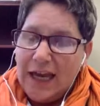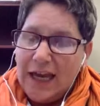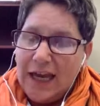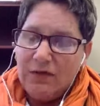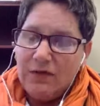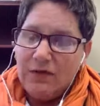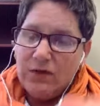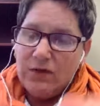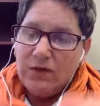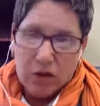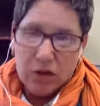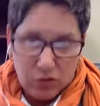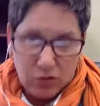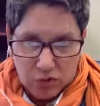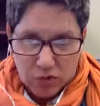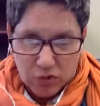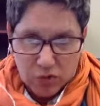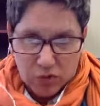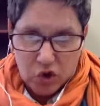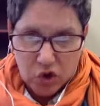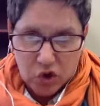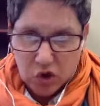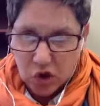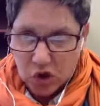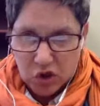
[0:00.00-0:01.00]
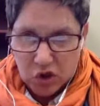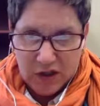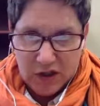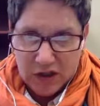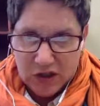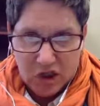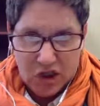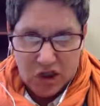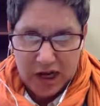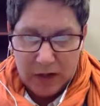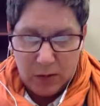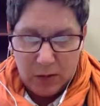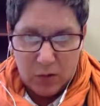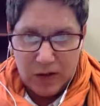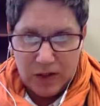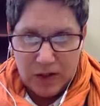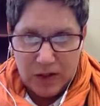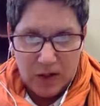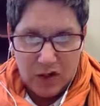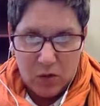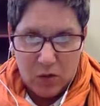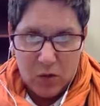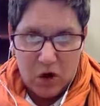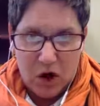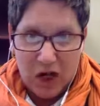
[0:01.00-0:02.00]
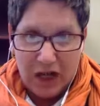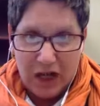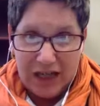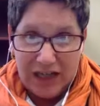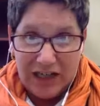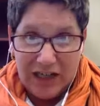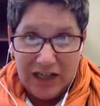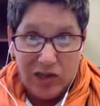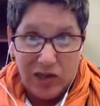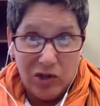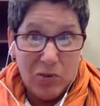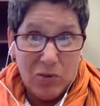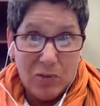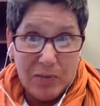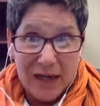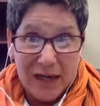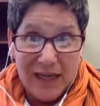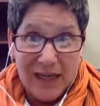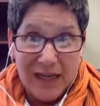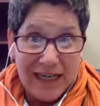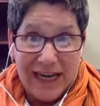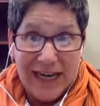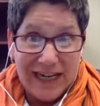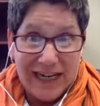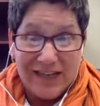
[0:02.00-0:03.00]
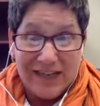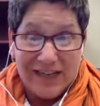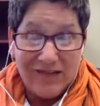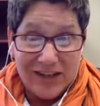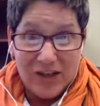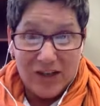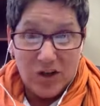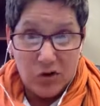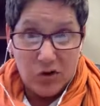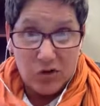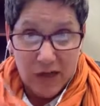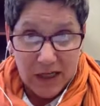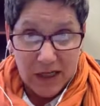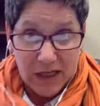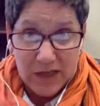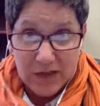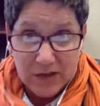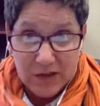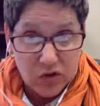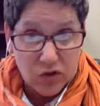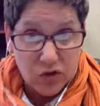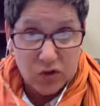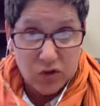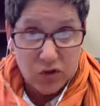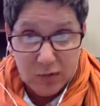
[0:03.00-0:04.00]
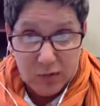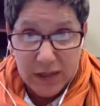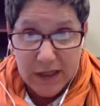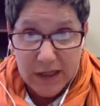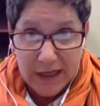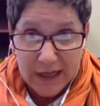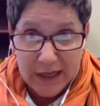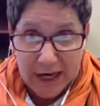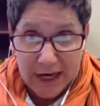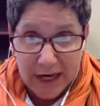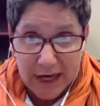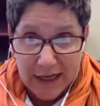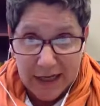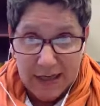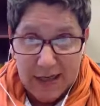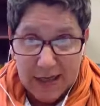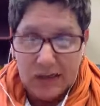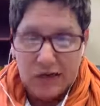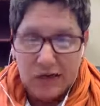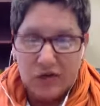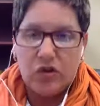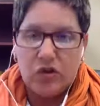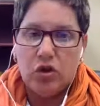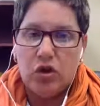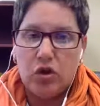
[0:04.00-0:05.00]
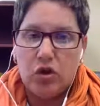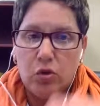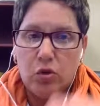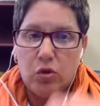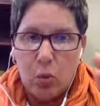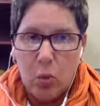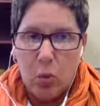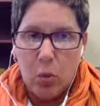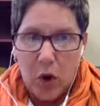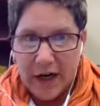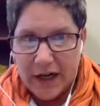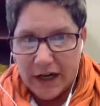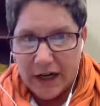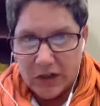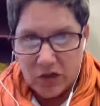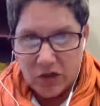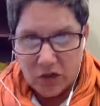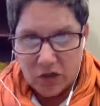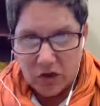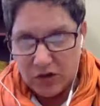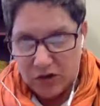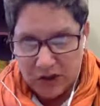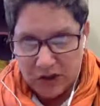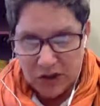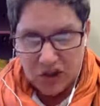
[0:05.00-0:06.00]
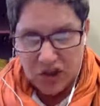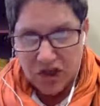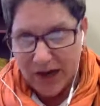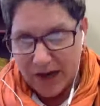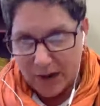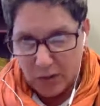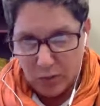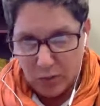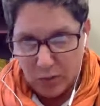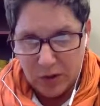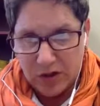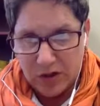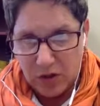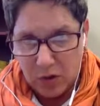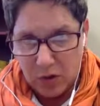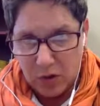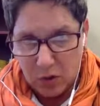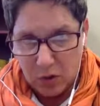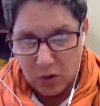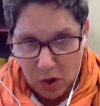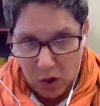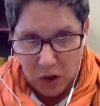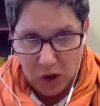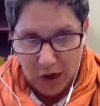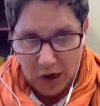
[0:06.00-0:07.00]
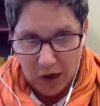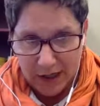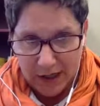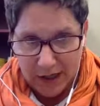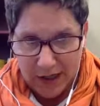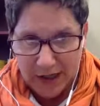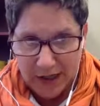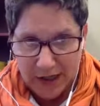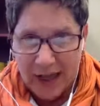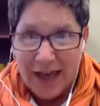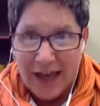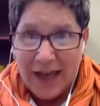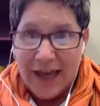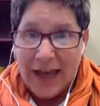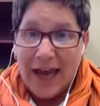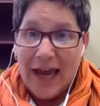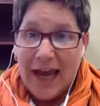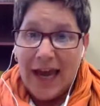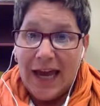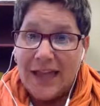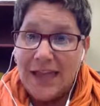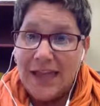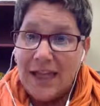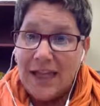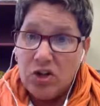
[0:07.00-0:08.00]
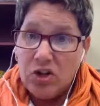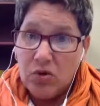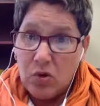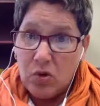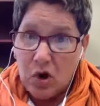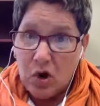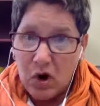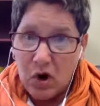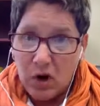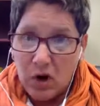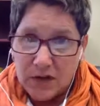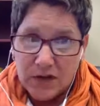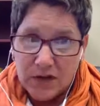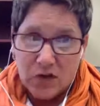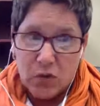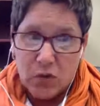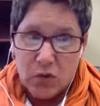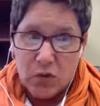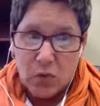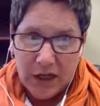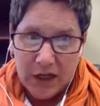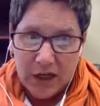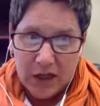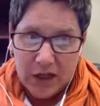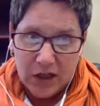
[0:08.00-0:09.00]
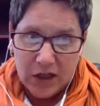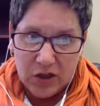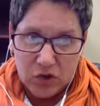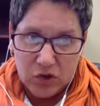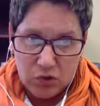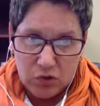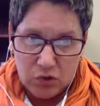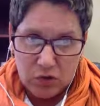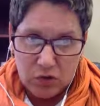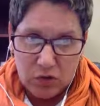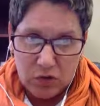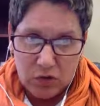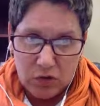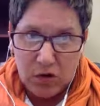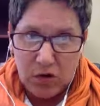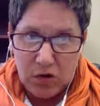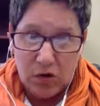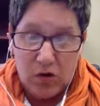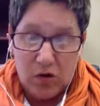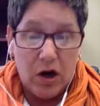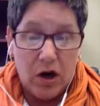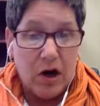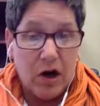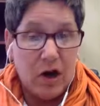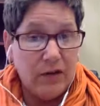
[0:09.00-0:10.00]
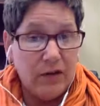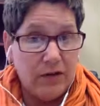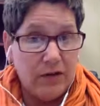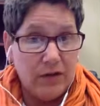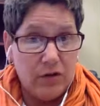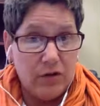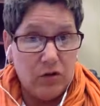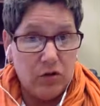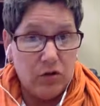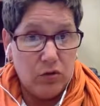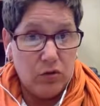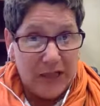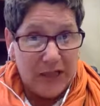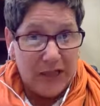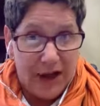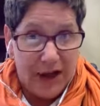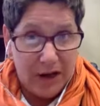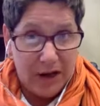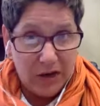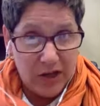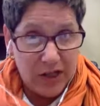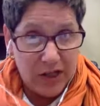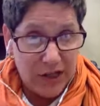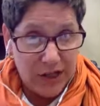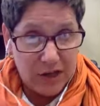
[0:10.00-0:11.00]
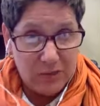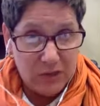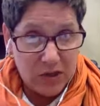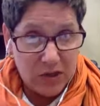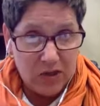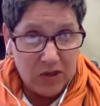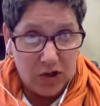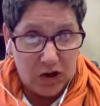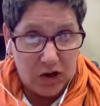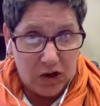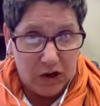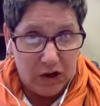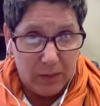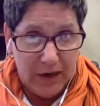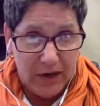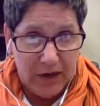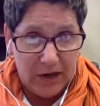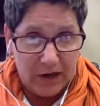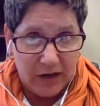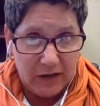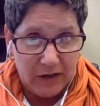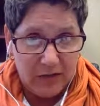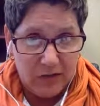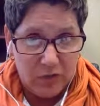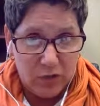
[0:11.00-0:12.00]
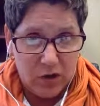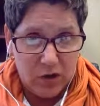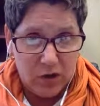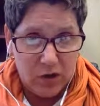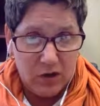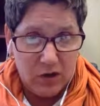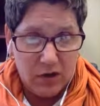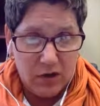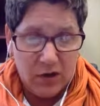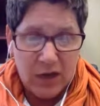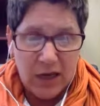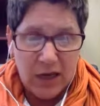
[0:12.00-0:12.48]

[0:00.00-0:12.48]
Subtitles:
If you don't turn the chat window on, you might not even know the kids are doing that. So you want to turn the chat window on, and then you also want to control, are you allowing them to talk back and forth?